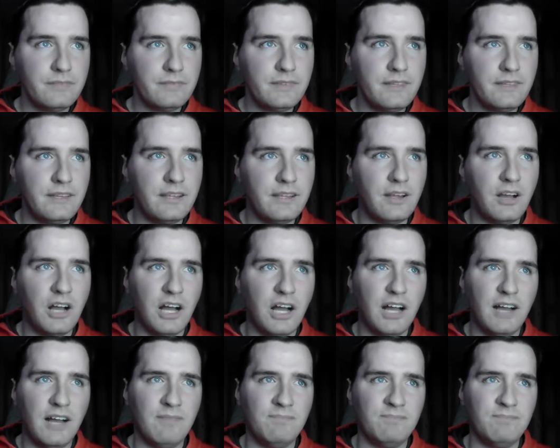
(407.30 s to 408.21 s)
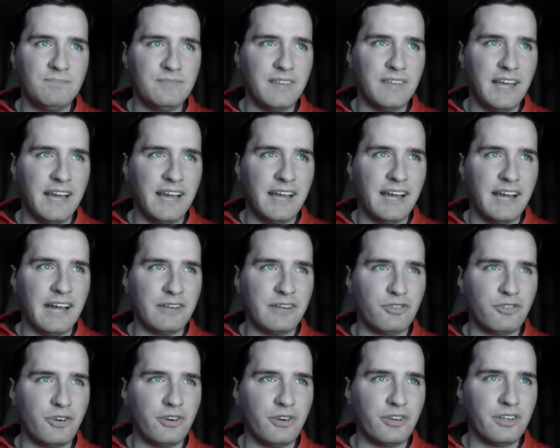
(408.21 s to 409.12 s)
I
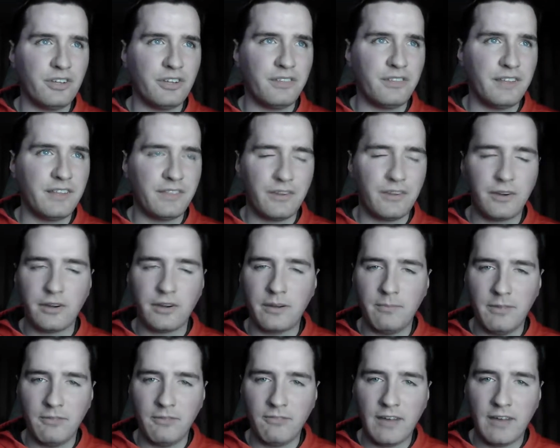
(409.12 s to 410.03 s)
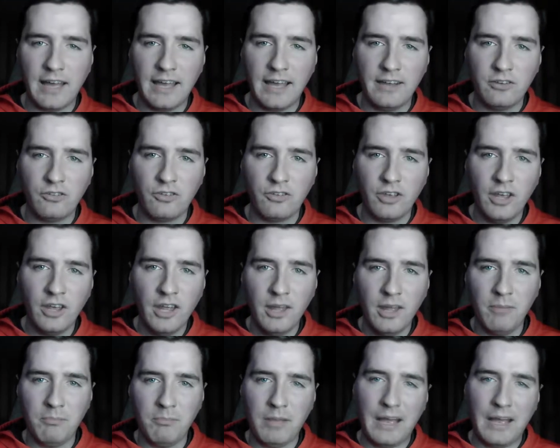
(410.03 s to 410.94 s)
certainly think there are going to be fines.
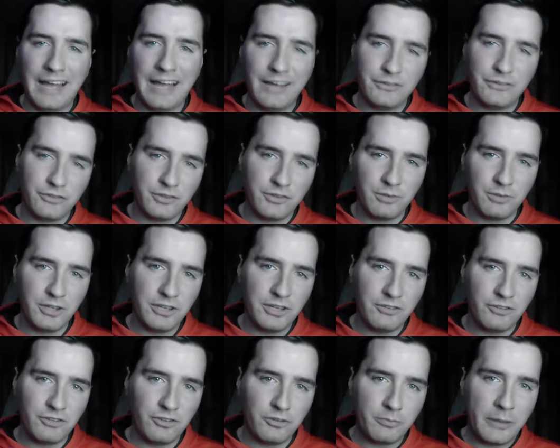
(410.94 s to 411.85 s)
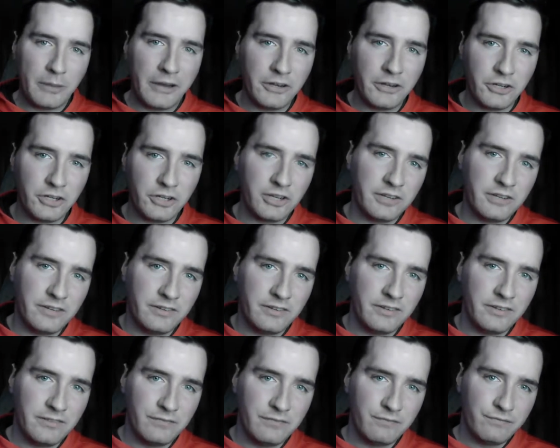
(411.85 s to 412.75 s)
Possibly a suspension.
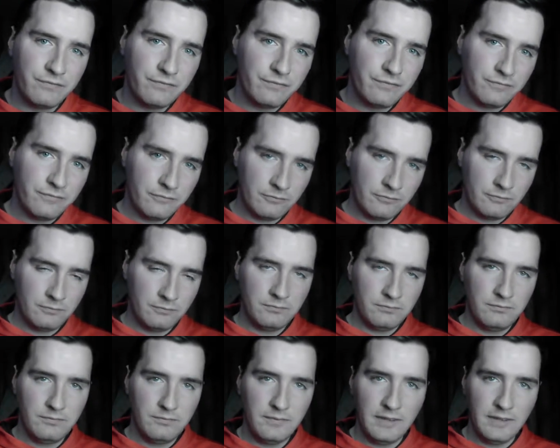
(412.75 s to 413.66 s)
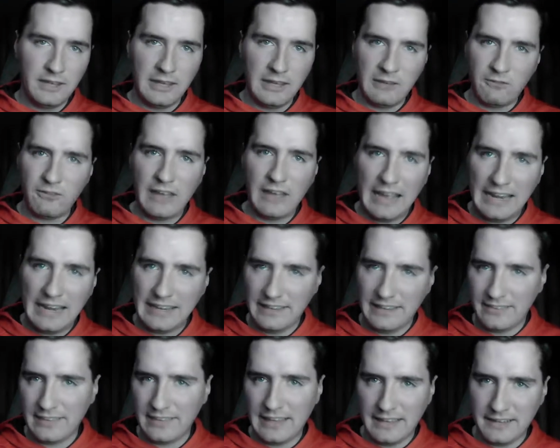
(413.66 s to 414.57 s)
If
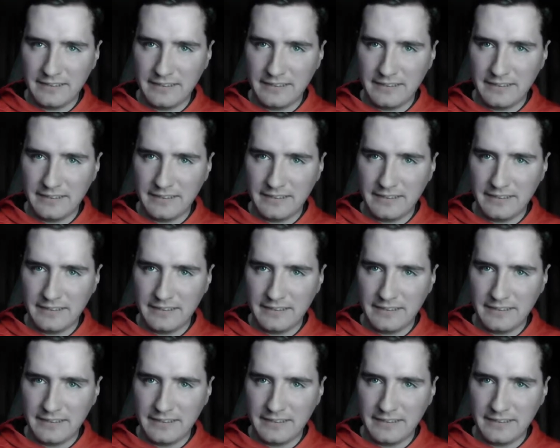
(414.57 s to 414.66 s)
anything.